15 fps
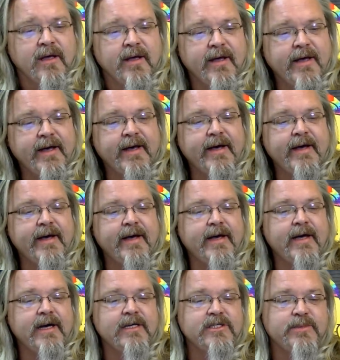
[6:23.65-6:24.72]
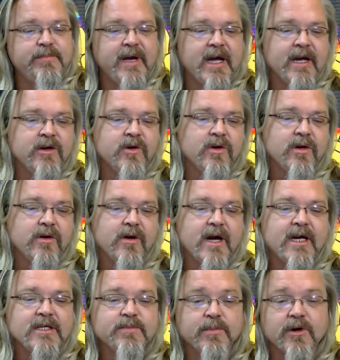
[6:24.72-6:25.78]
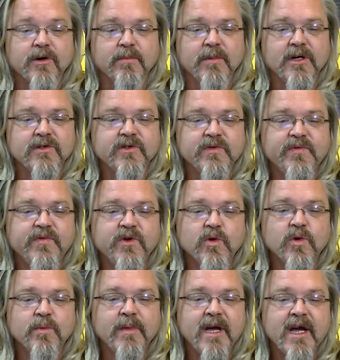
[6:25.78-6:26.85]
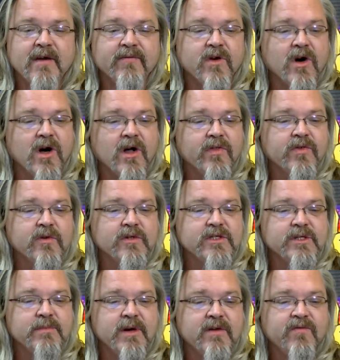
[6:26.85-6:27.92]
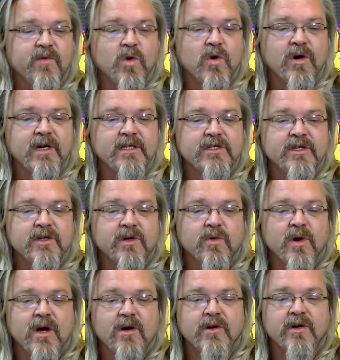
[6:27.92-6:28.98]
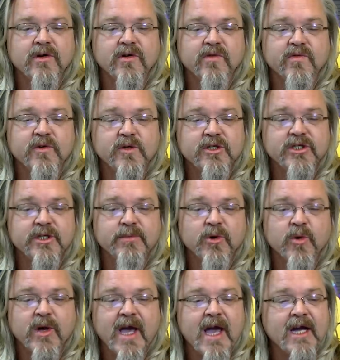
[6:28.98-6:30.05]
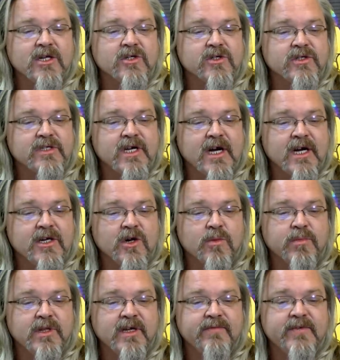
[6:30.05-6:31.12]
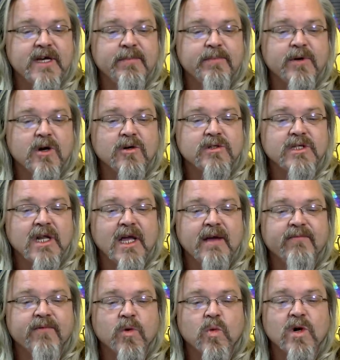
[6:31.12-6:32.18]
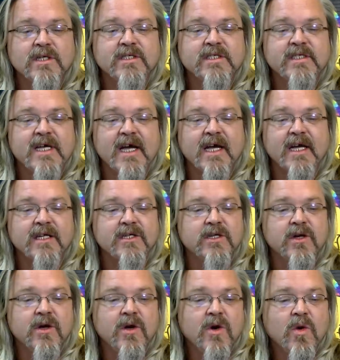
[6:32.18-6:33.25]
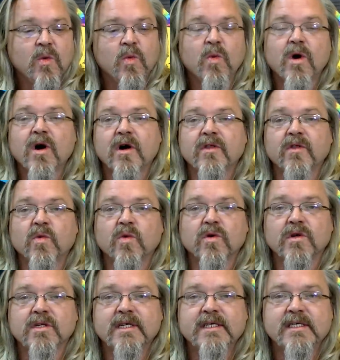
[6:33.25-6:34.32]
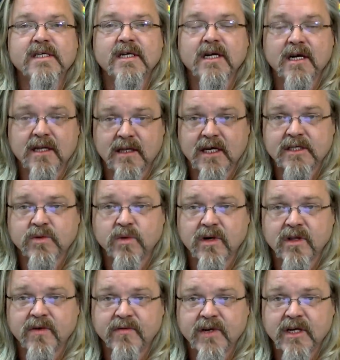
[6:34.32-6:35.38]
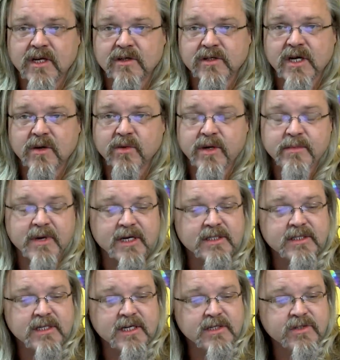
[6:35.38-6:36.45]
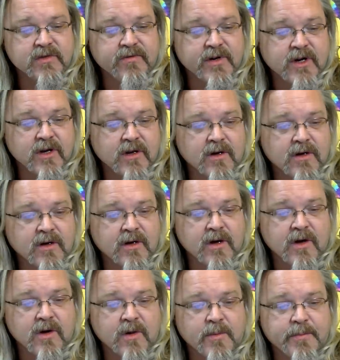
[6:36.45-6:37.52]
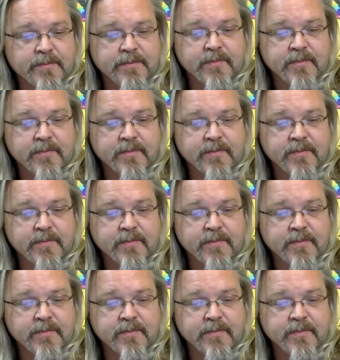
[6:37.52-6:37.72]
Ah, Japan nuclear expert. Melted fuel may have gone through cement floor and into the ground under Fukushima reactors. I don't believe TEPCO's claim for one second. Where in the world is it? And that's one of the videos I remixed not too very long ago